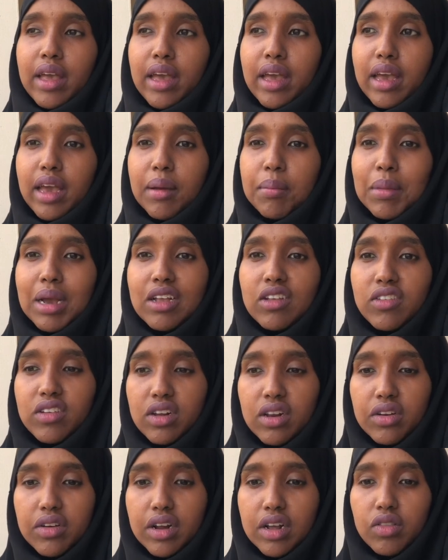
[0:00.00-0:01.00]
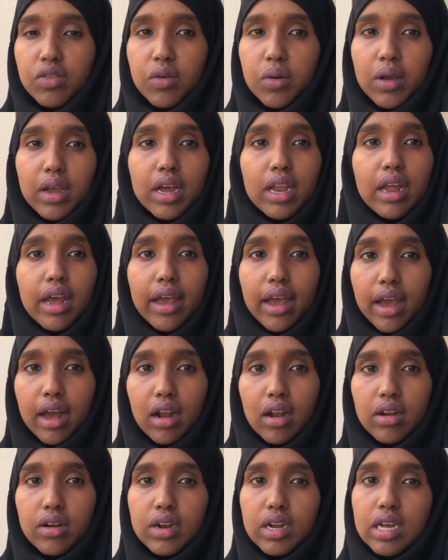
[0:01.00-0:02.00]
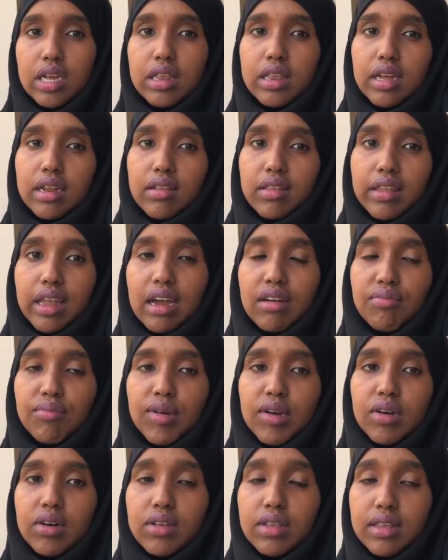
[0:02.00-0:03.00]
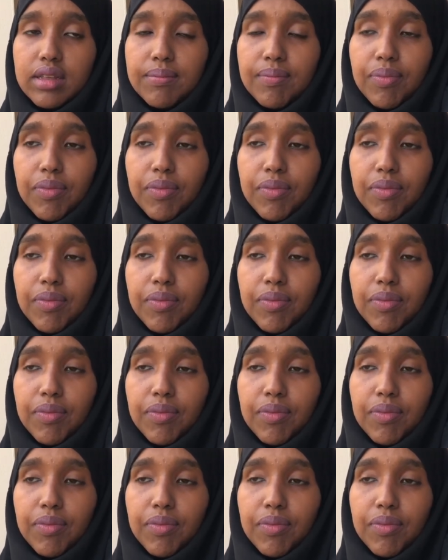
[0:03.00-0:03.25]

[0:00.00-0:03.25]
My children took inhalers and stuff because